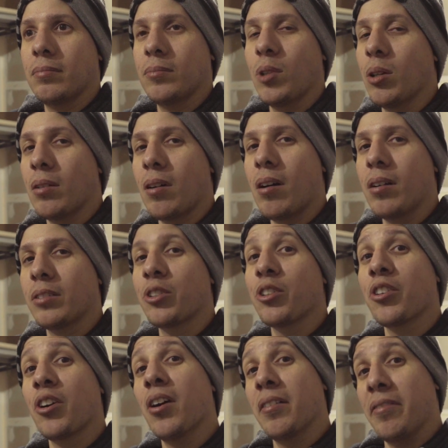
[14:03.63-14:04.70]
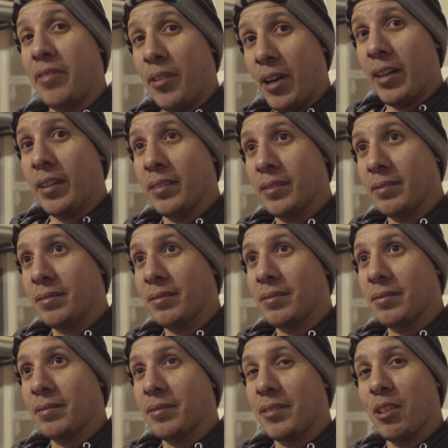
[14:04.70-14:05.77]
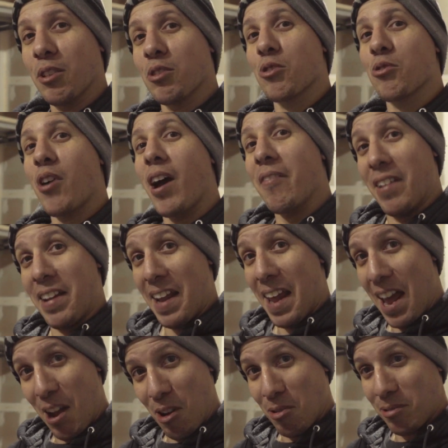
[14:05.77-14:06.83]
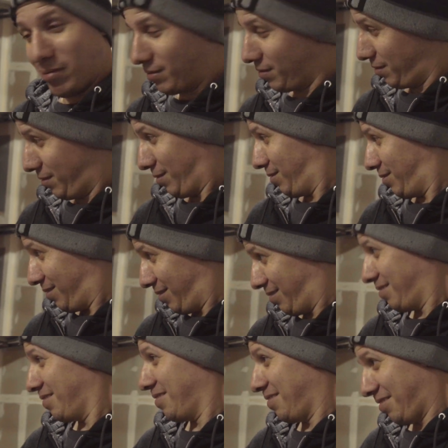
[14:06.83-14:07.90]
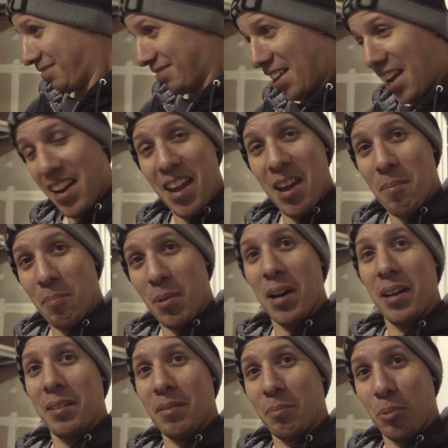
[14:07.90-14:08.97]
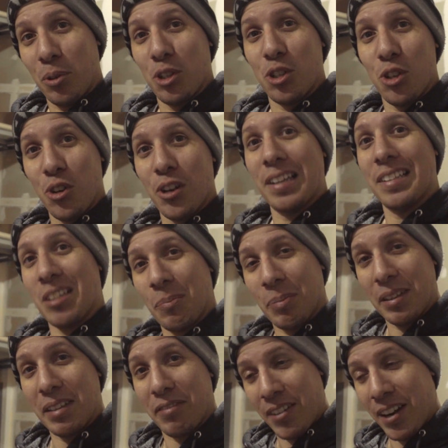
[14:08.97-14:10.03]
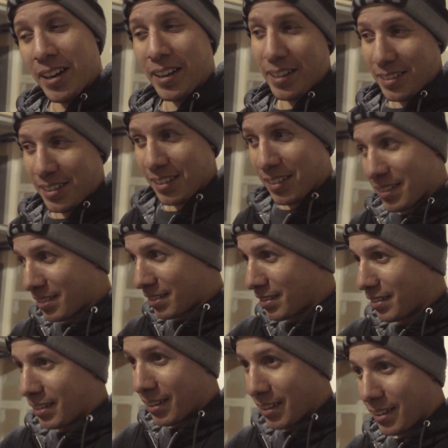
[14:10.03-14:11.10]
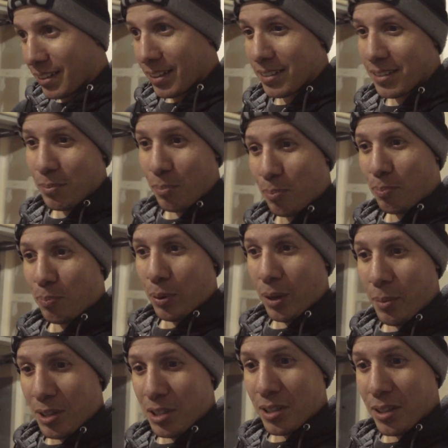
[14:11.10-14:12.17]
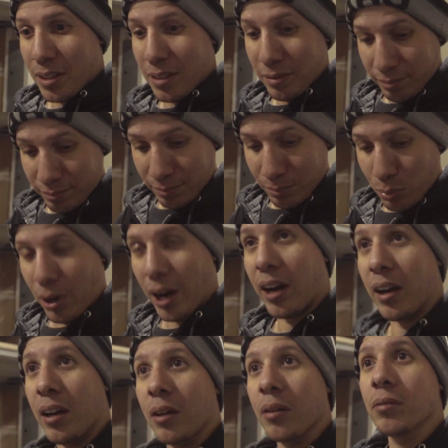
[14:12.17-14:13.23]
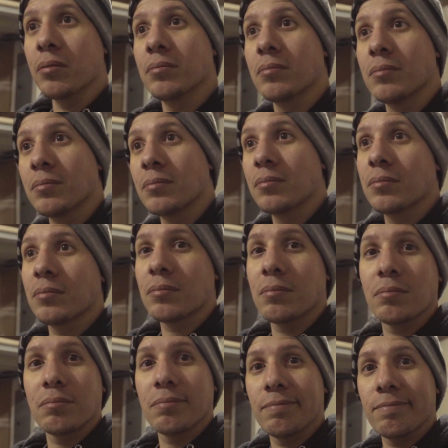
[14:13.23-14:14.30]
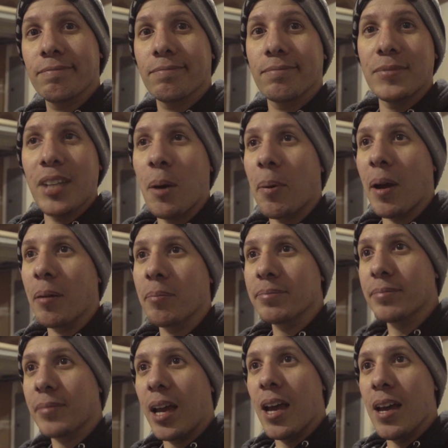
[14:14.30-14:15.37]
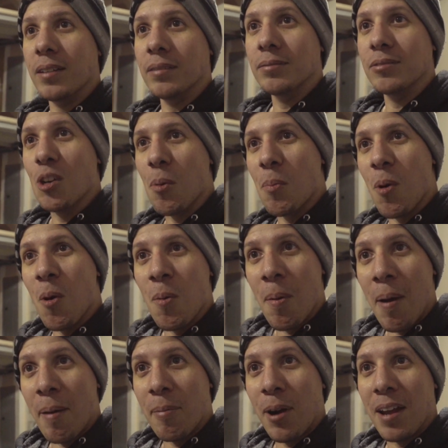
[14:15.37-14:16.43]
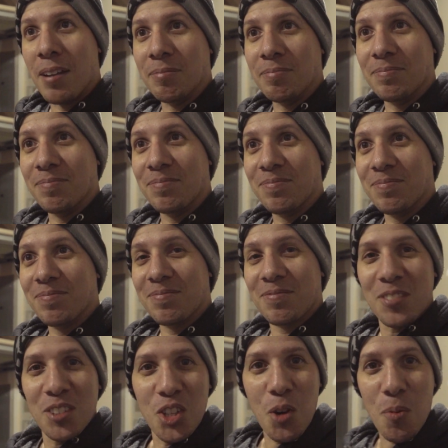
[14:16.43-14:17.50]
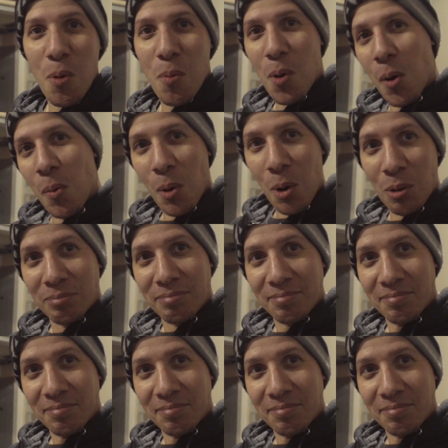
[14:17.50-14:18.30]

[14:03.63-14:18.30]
Well, car turned on fine. He'll drive it now. And then, but pretty sure it's completely fine because it's pretty much a brand new downpipe. And no more Burble map, right? No more Burble.